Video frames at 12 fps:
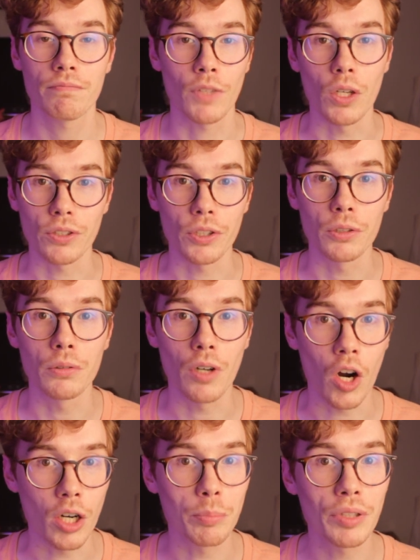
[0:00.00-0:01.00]
Also,
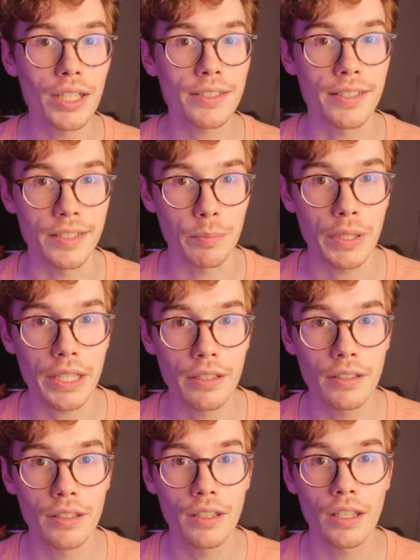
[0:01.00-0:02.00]
R plus is in P.
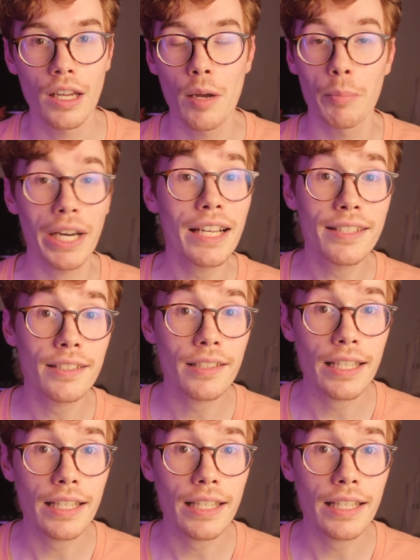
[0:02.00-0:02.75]
But S